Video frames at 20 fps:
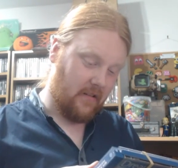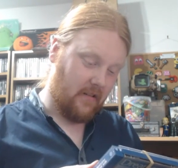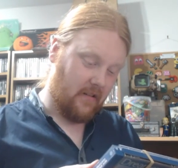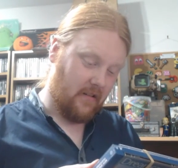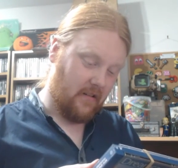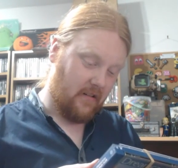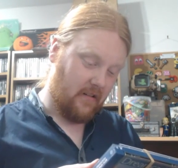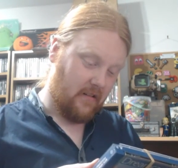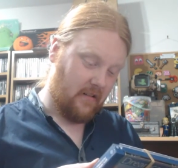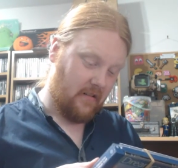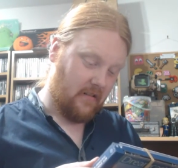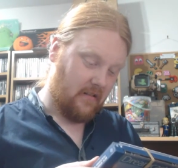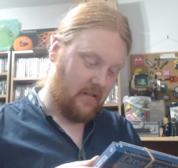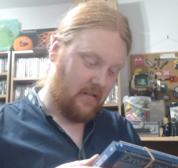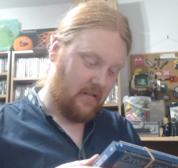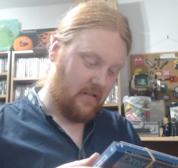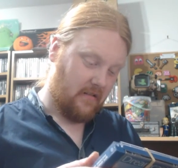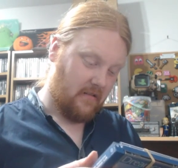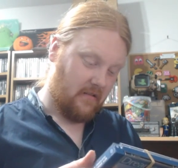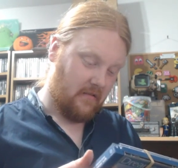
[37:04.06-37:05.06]

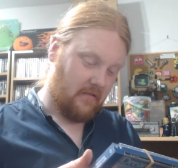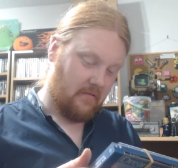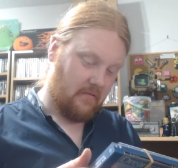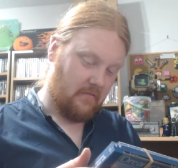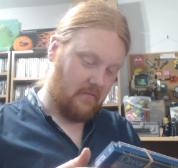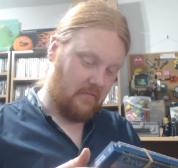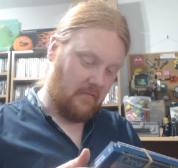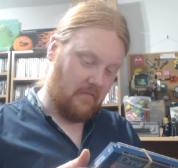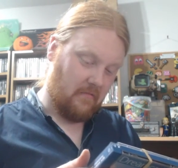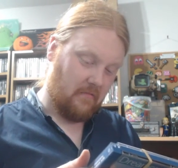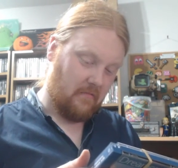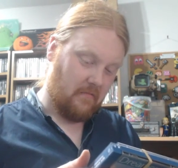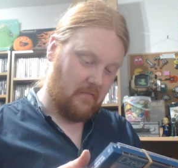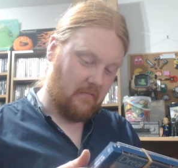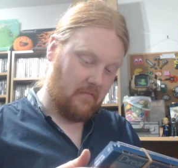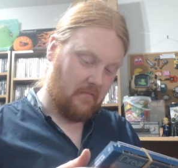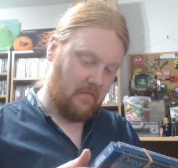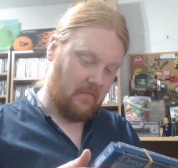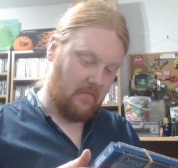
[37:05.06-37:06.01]
[no speech]